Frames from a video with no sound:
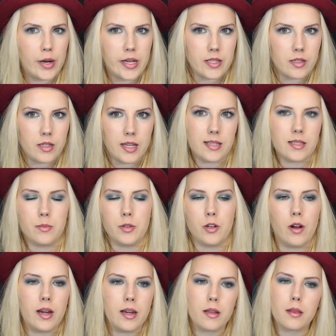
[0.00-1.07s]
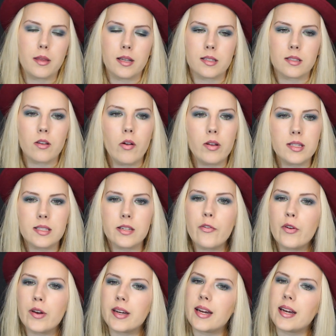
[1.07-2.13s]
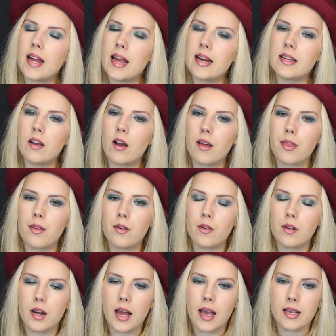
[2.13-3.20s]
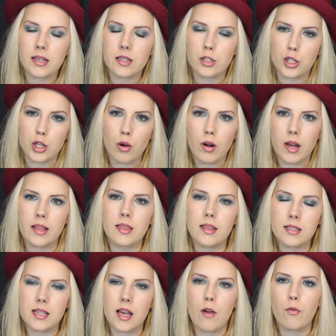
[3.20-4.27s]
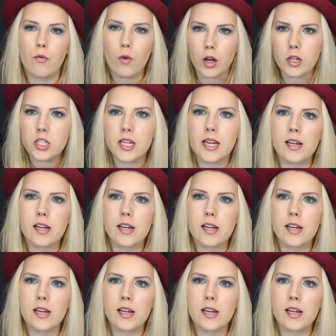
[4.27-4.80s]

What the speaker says: Grey's Anatomy or anything. So it's different than any other like show like this I've watched,